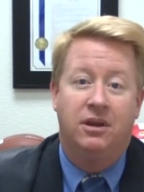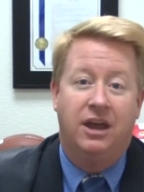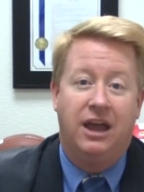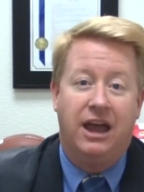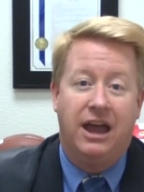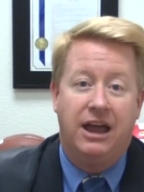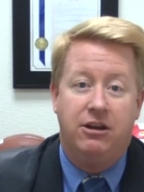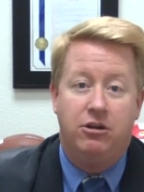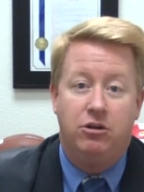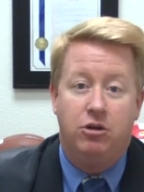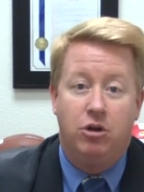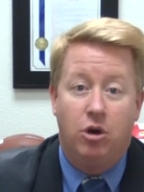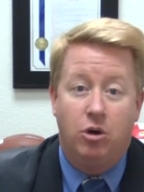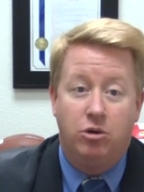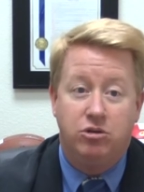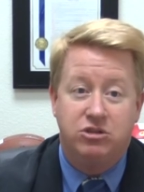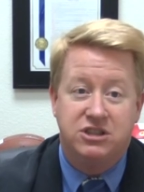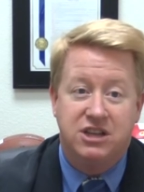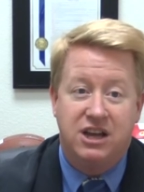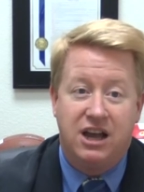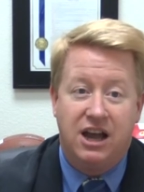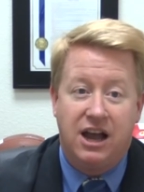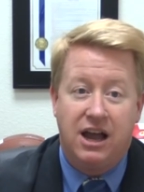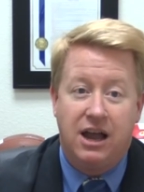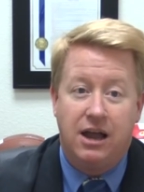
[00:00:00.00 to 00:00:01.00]
At no
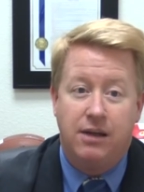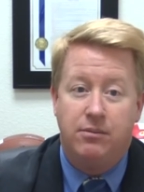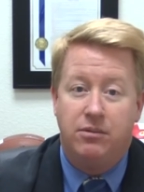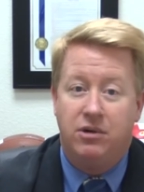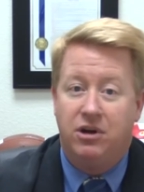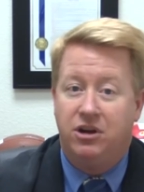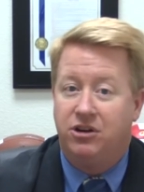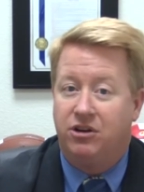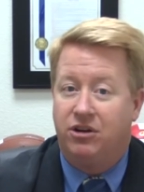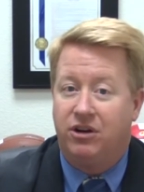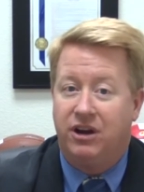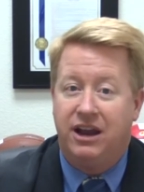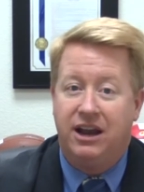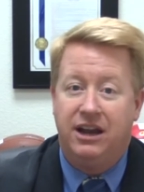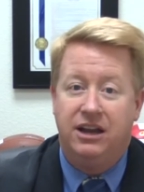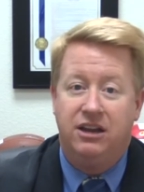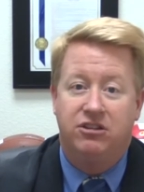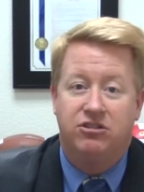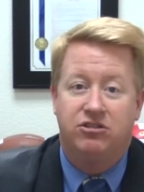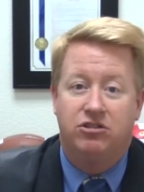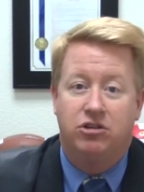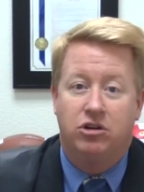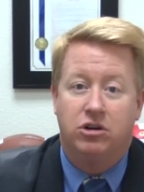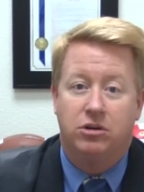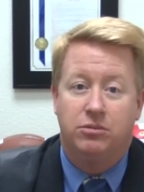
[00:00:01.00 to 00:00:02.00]
time under any
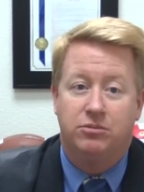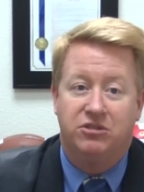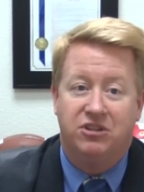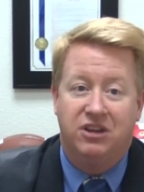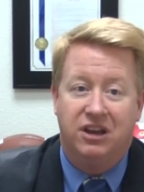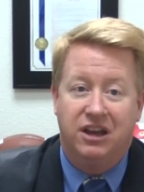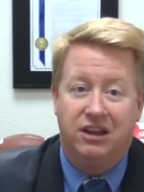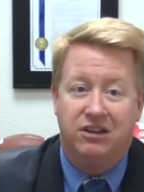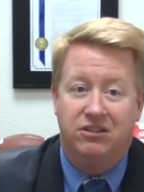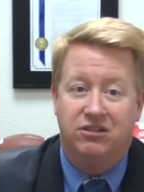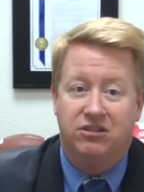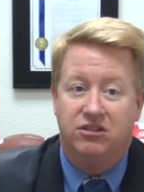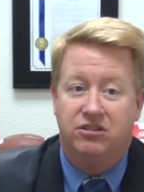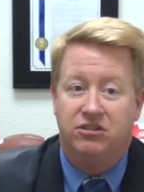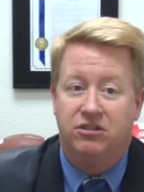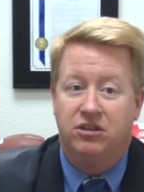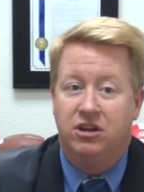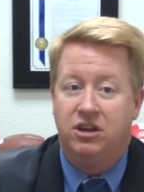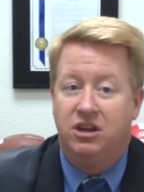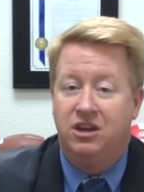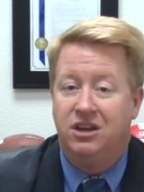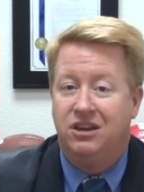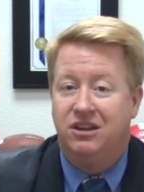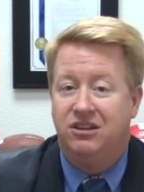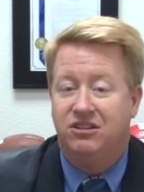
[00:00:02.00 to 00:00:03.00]
circumstances
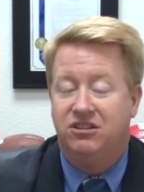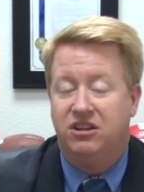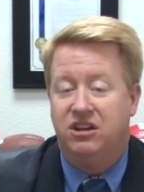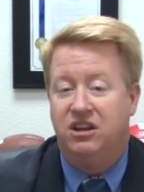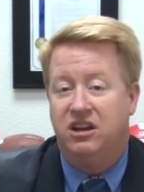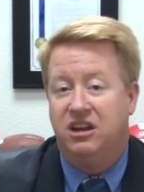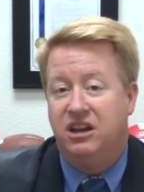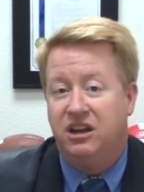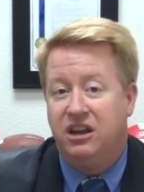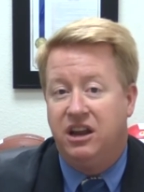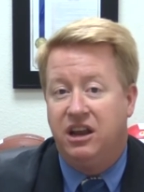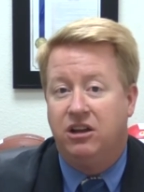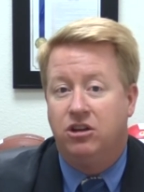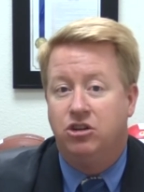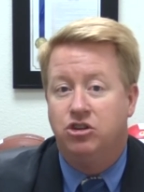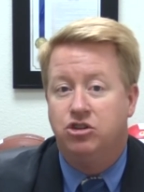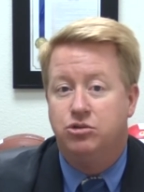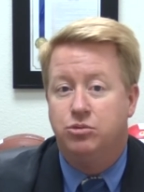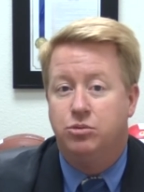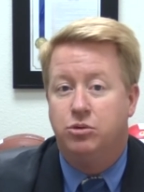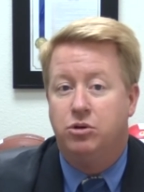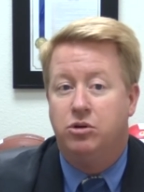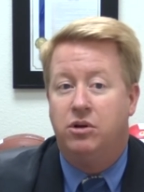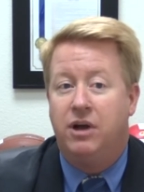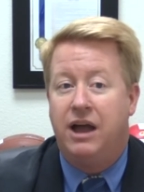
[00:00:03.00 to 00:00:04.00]
is an
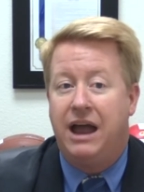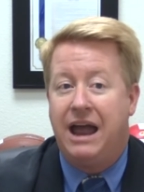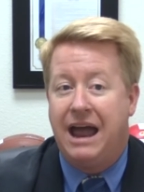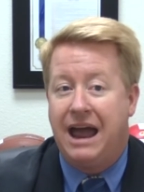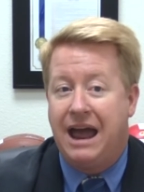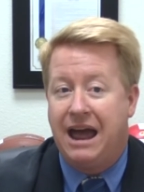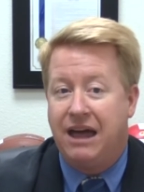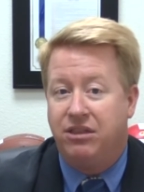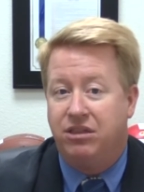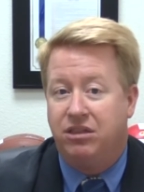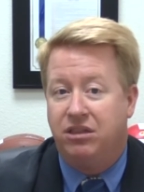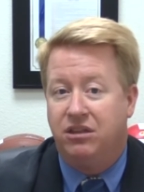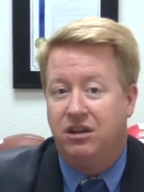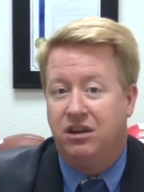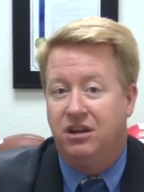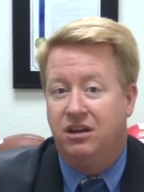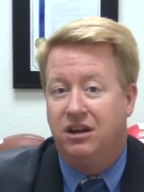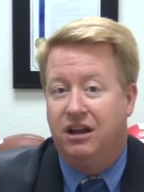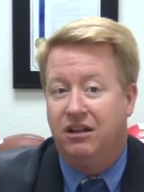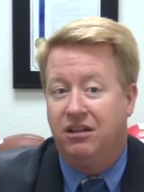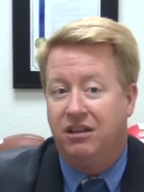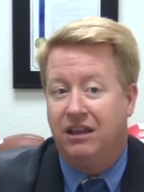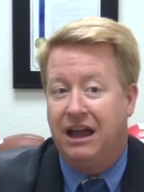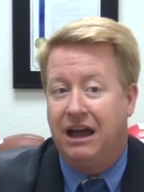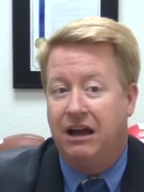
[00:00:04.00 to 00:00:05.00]
ineligible athlete
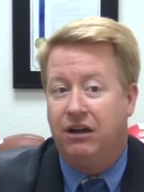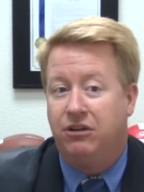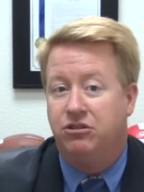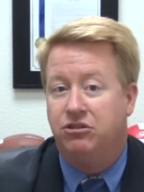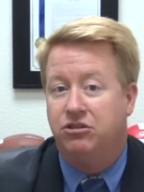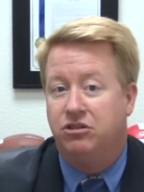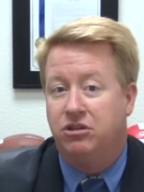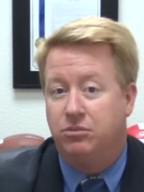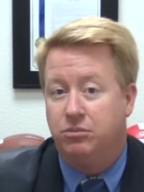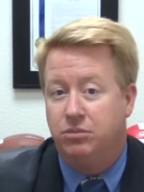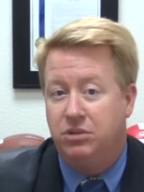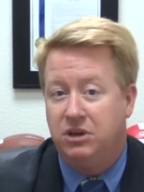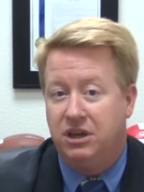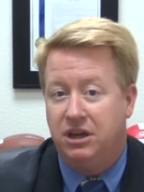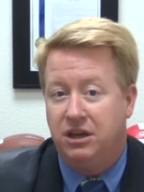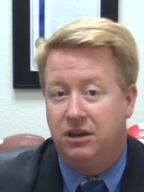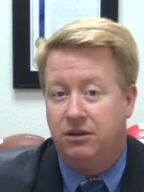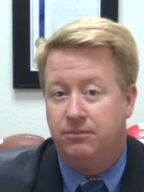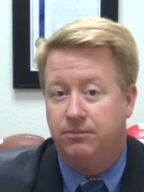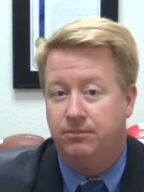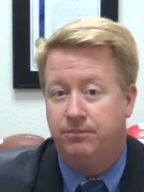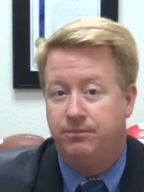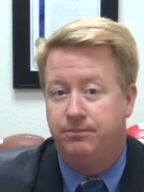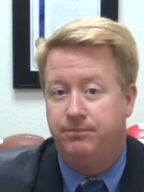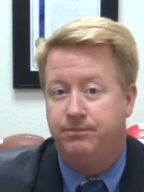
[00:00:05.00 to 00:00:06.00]
allowed to
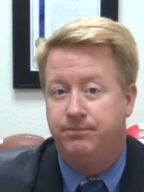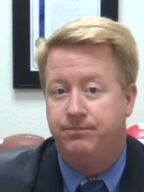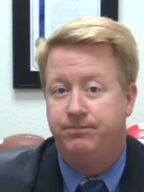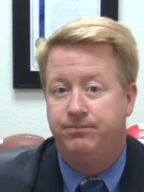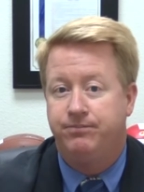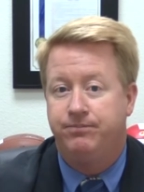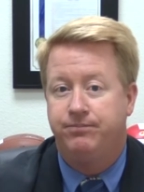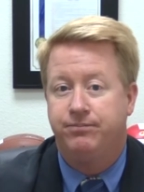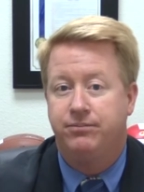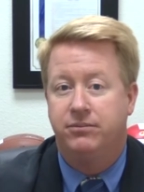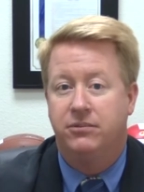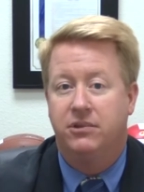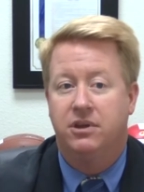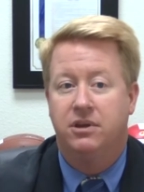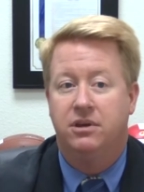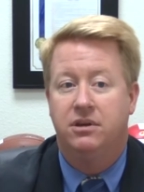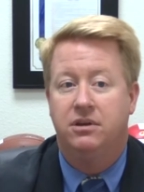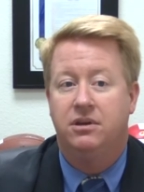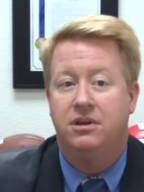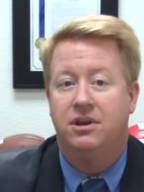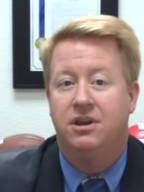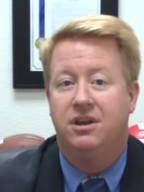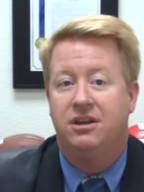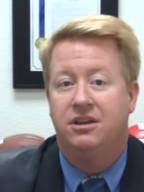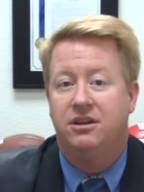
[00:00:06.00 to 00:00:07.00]
compete?
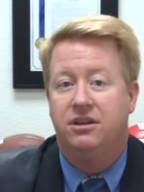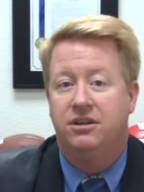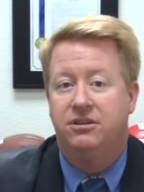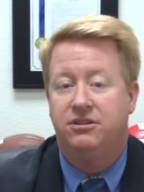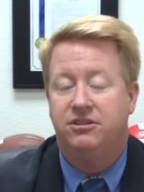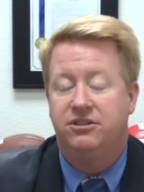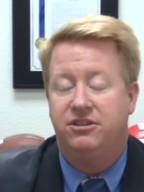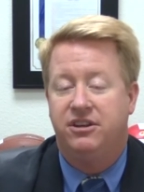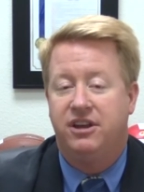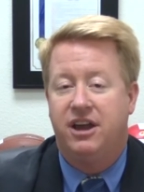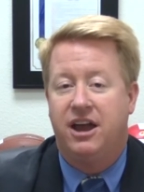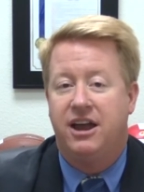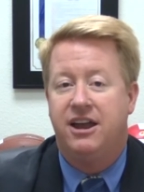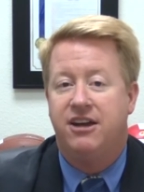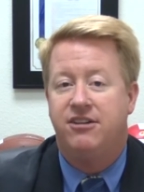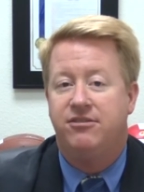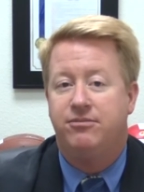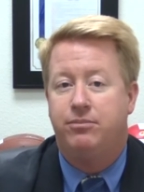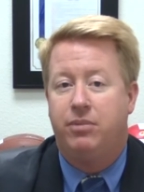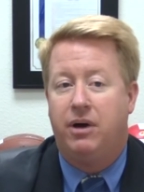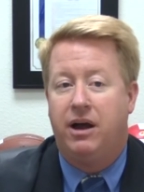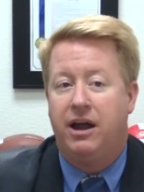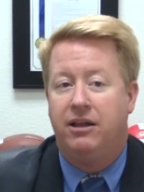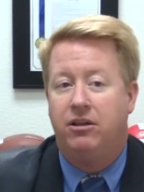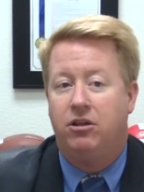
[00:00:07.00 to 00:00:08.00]

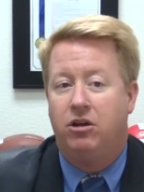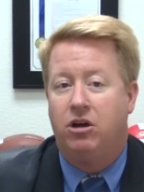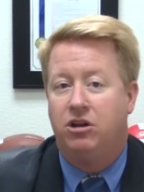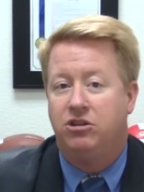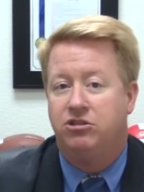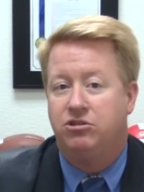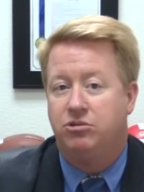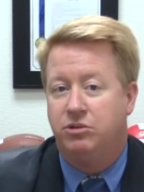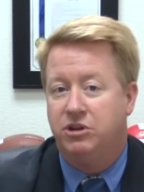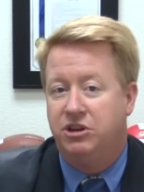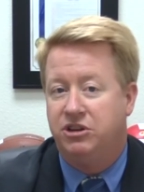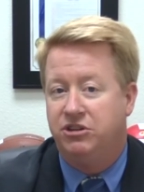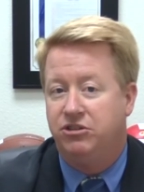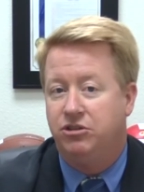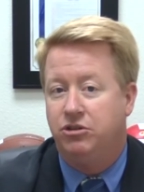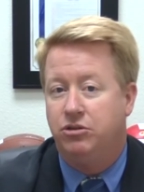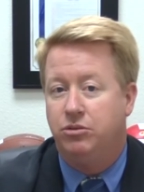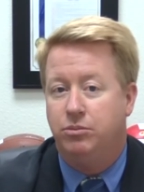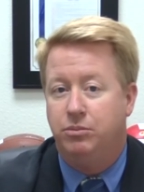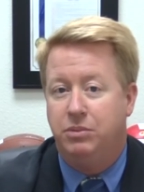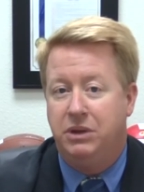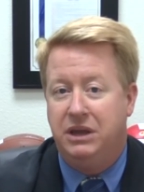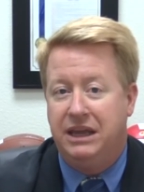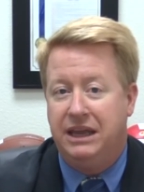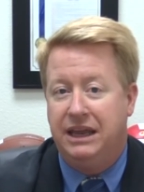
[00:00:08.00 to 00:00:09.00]
CIF Bylaw
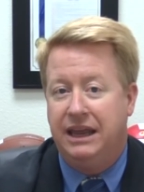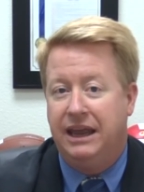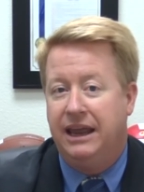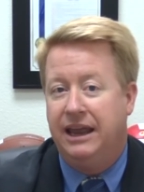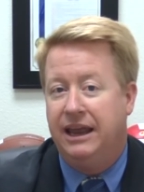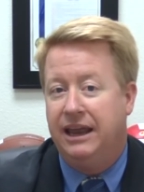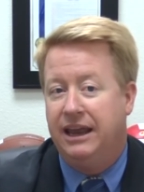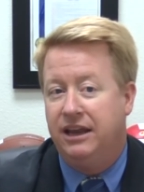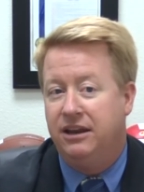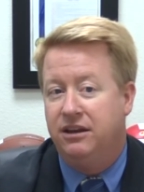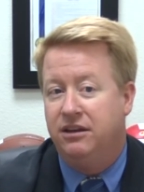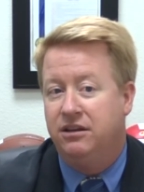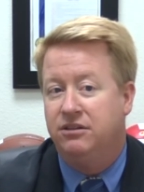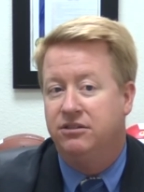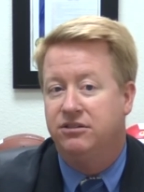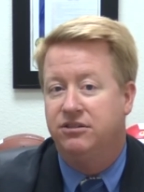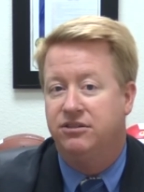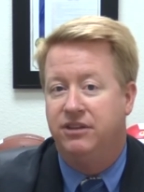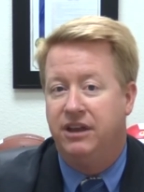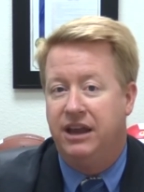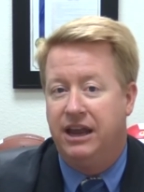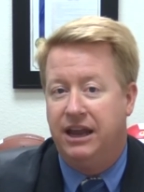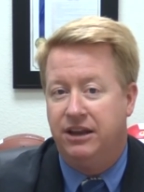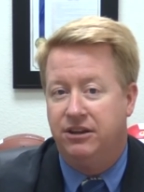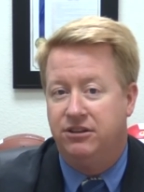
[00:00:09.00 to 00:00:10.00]
22B8
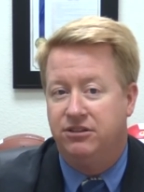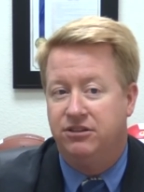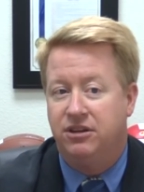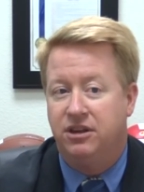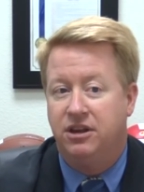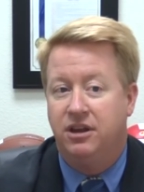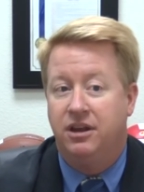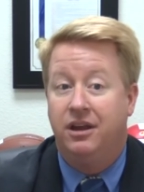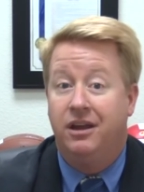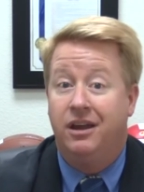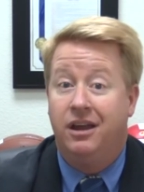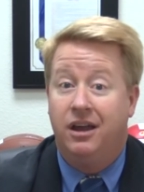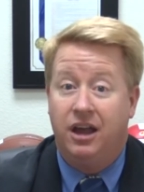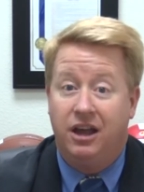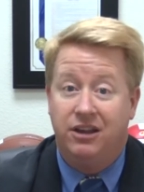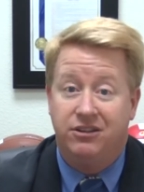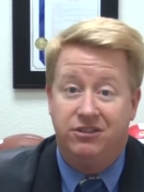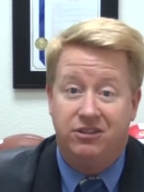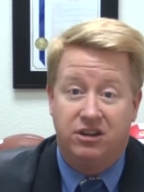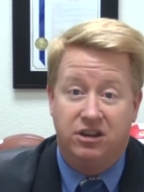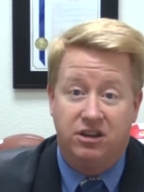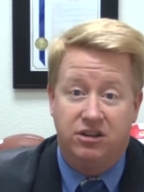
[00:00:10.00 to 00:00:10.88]
states as a